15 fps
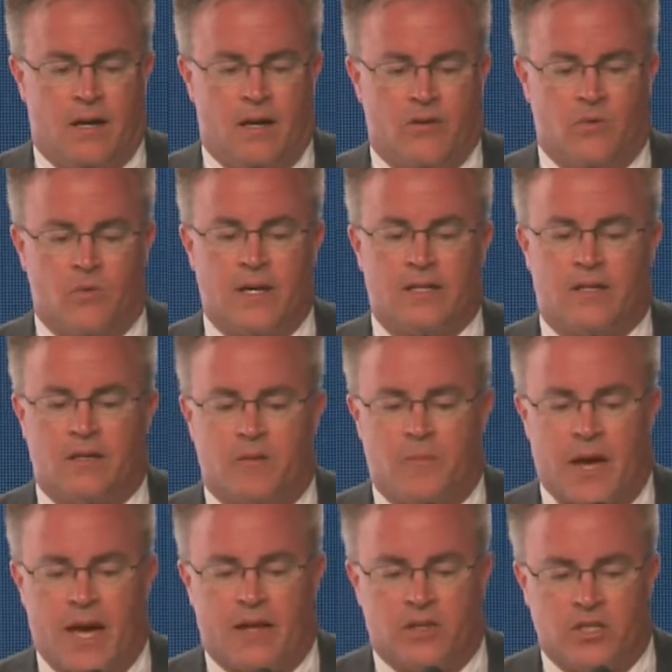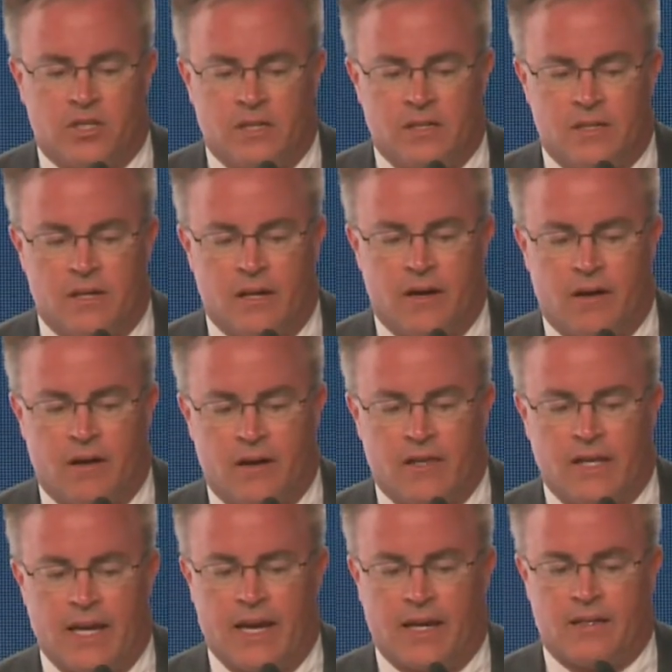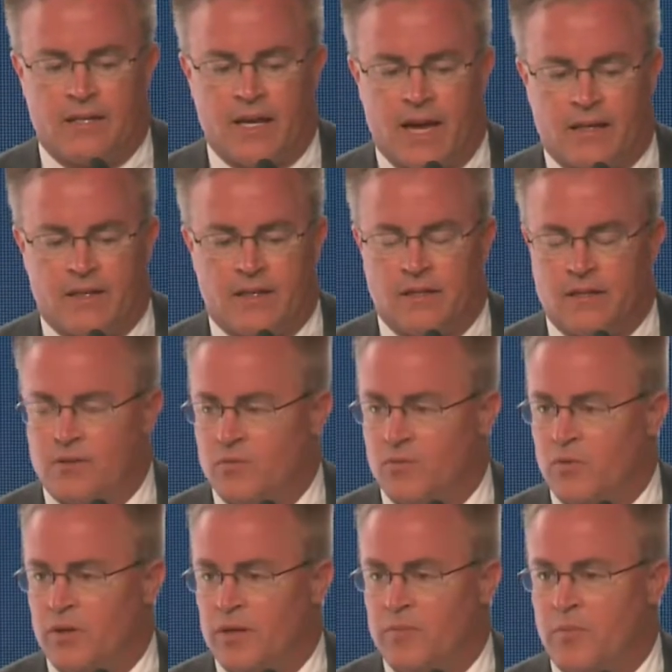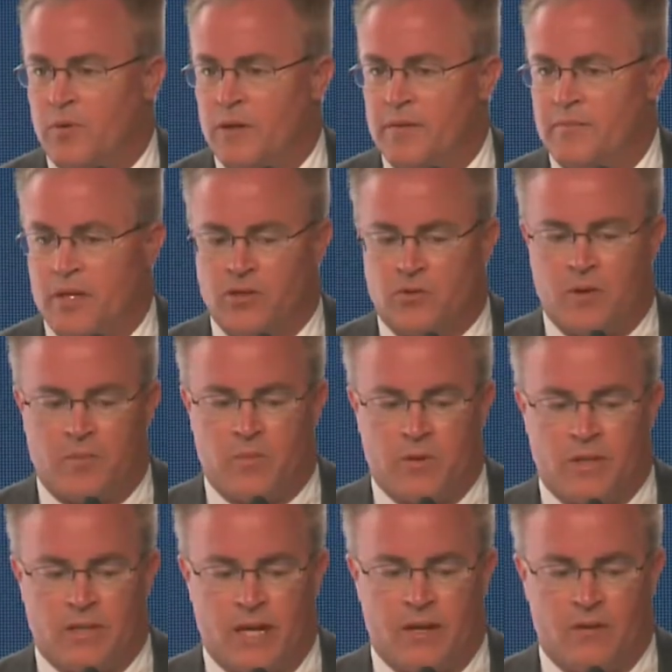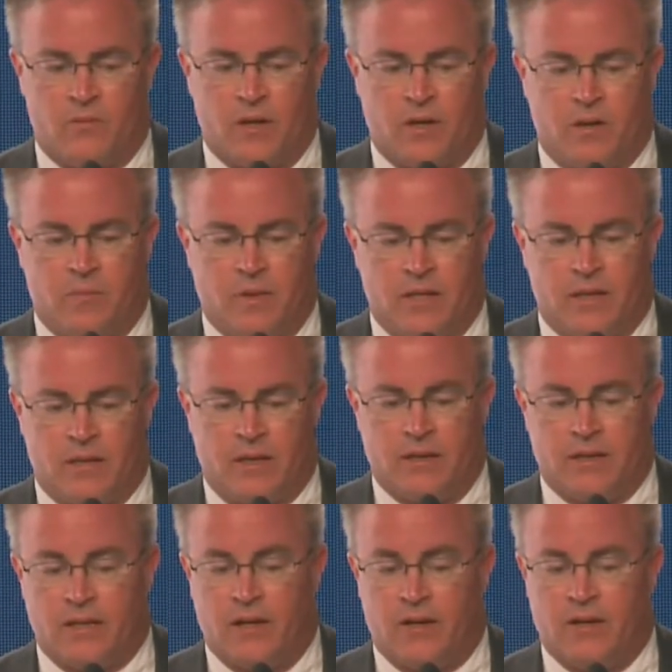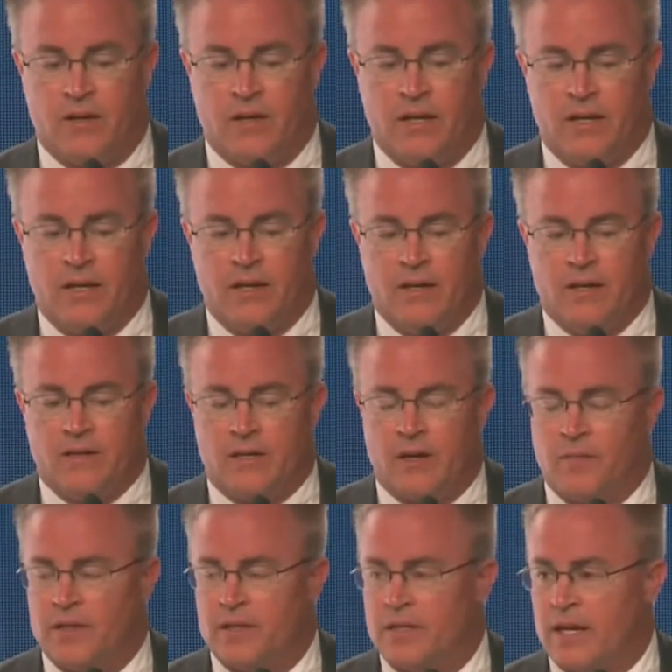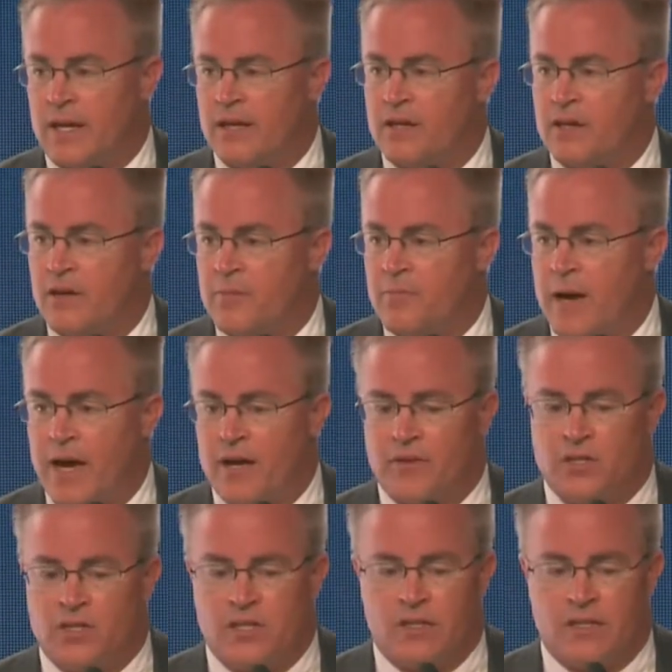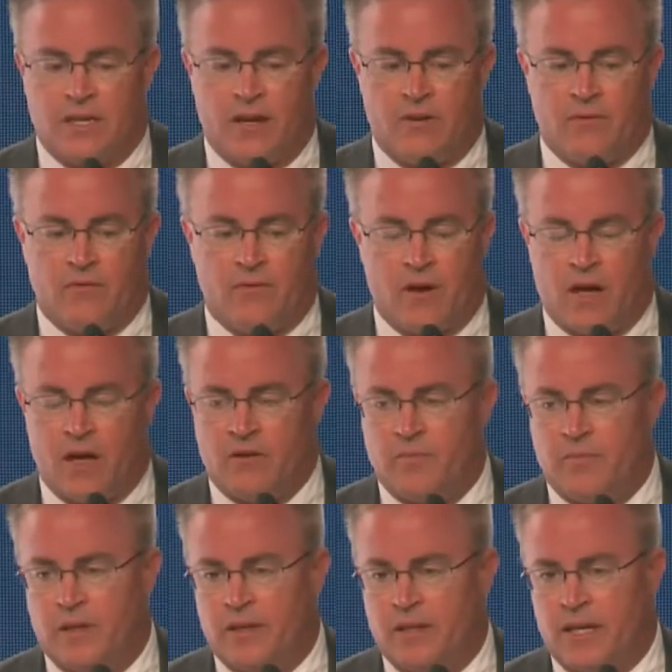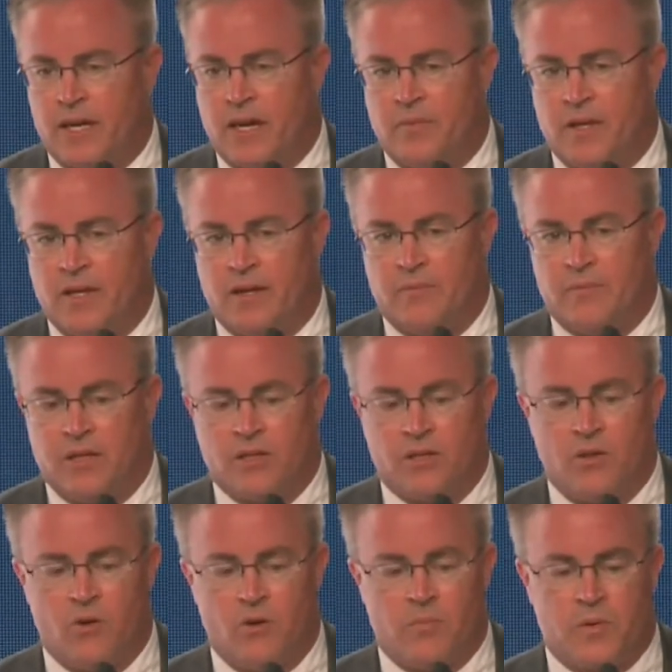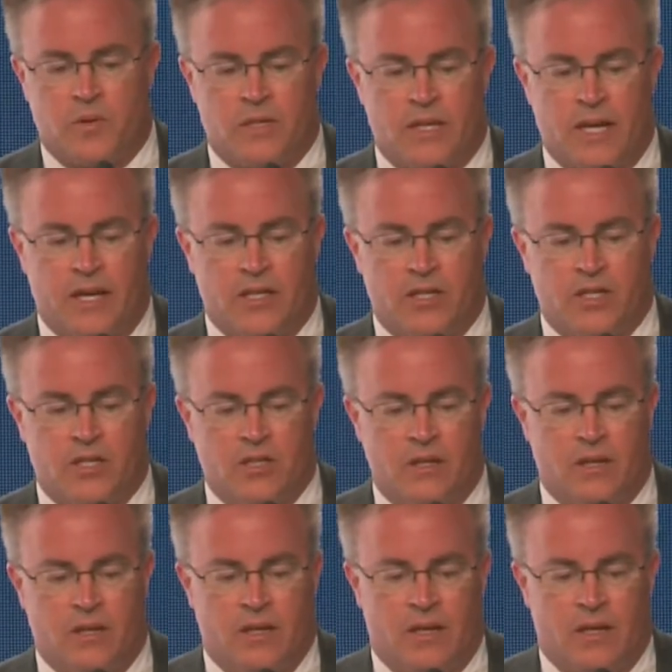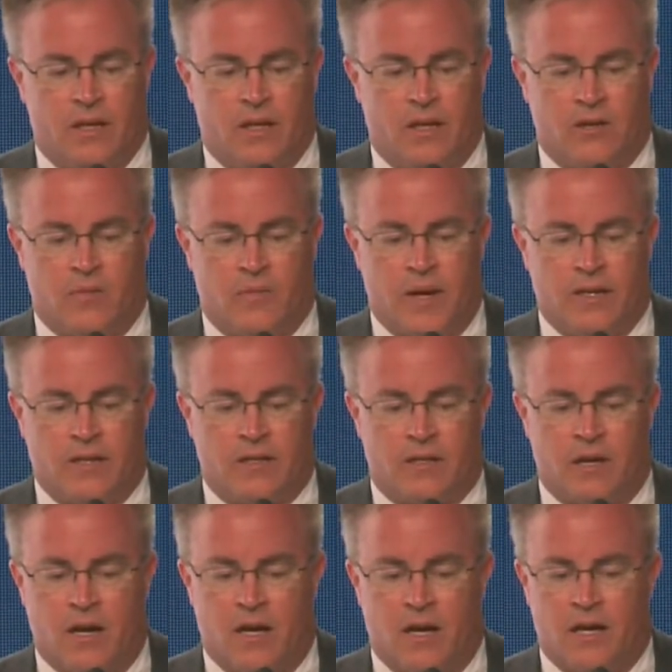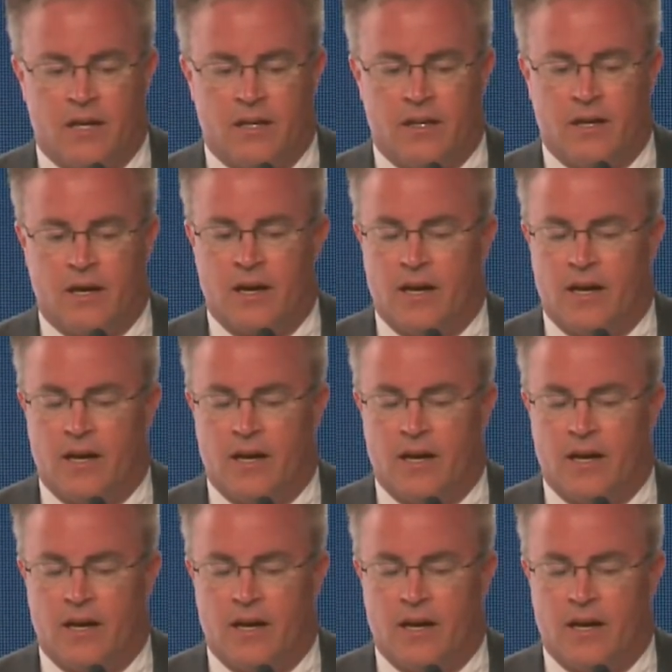The rest of the pathogens there on the x-axis would pretty much represent what could be considered some of the secondary pathogens that are involved, but they come in at a much lower percentage, either based on